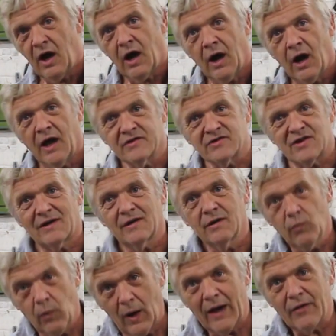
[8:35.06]
uh,
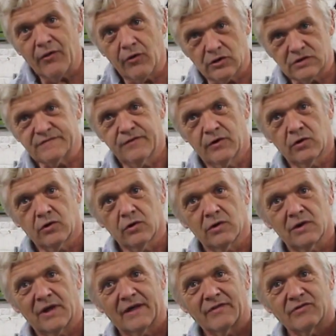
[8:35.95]
exactly where those
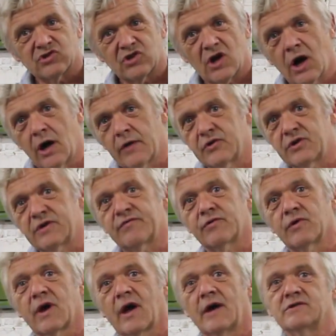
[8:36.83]
focal lengths are, the
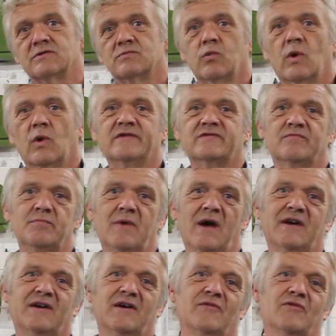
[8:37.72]
different kinds of ways of
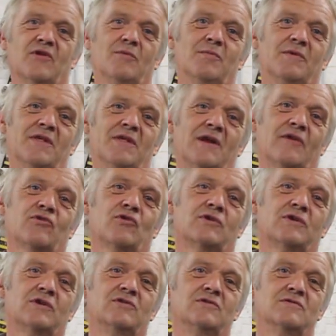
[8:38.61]
making them, and then I
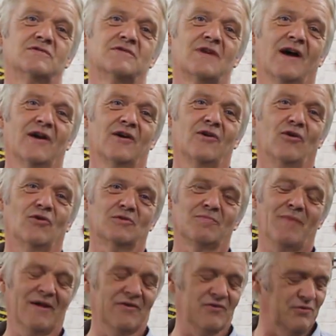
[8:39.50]
thought I'd use
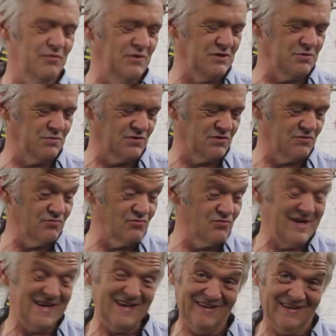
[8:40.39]
Nighthawk method, which was
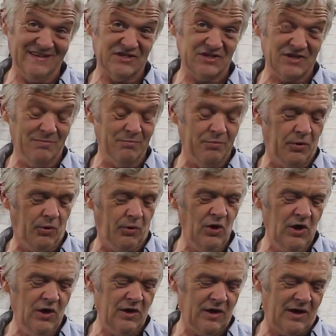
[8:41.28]
really
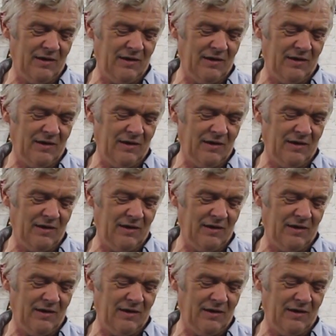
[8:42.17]
simple,